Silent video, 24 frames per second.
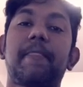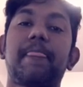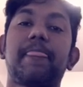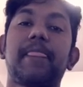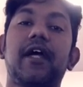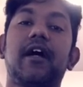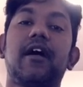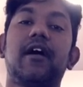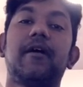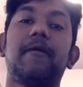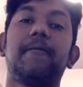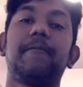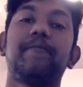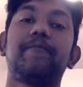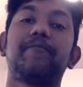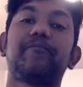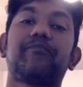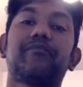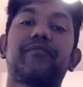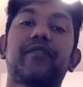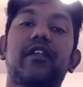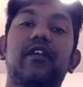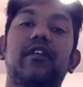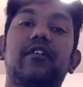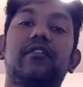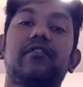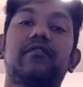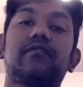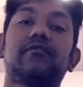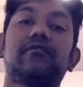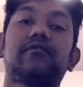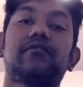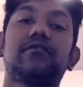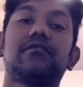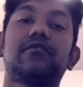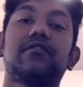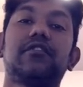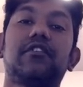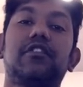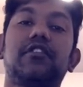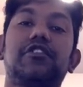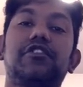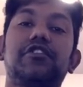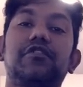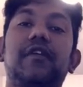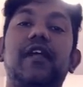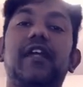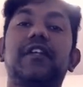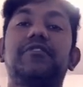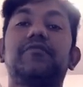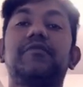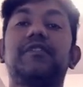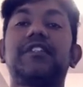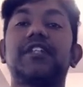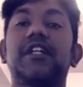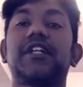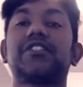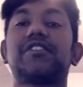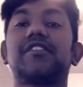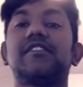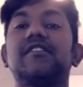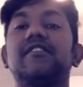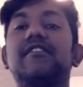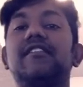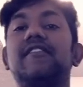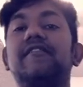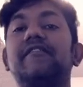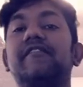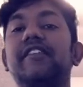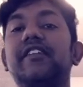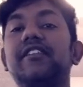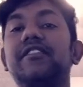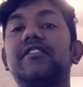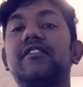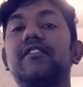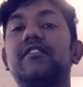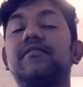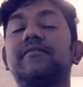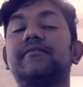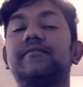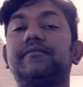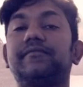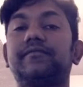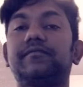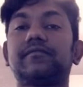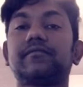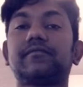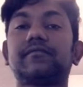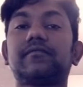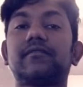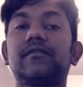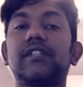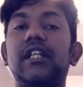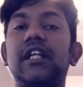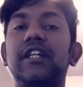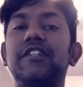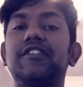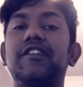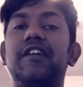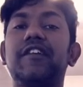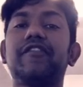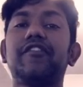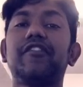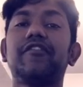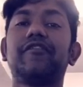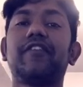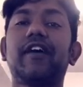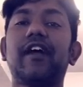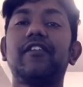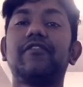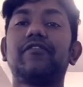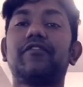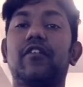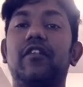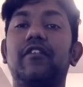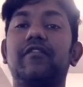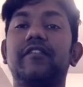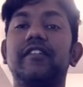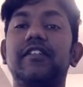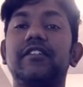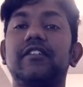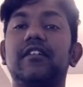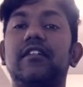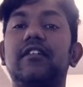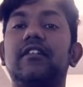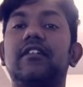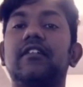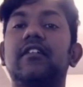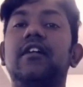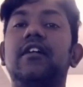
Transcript: to get rejections in visa. So if you file for a visa,